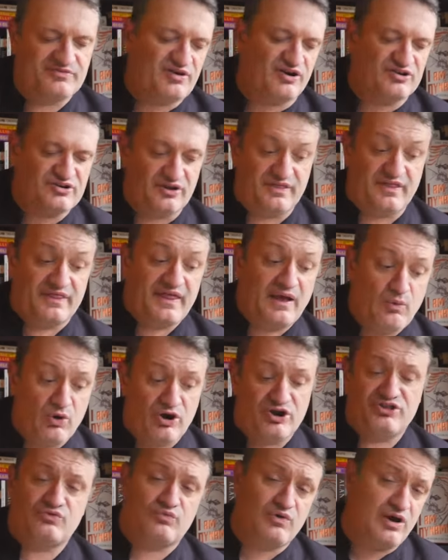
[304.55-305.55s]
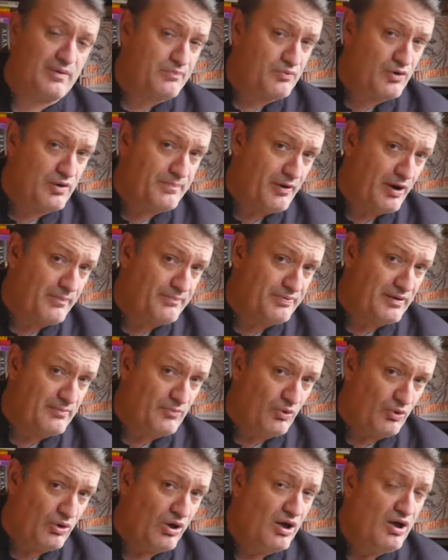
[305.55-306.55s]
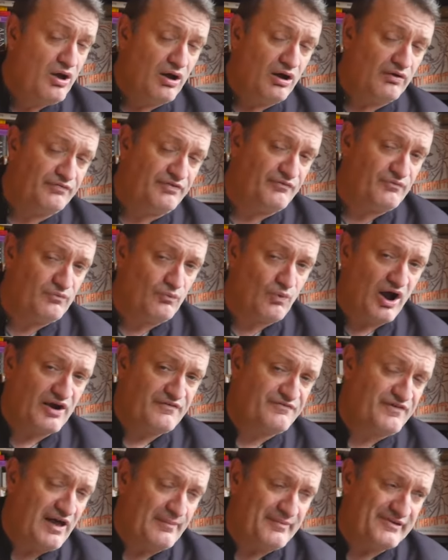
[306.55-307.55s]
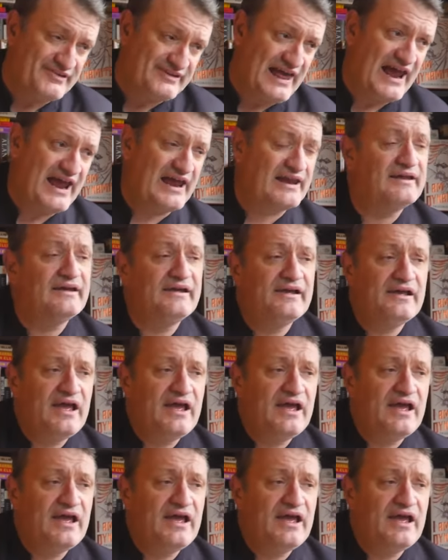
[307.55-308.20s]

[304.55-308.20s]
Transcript: structure that they wanted to re reappropriate more of the white farmers' land.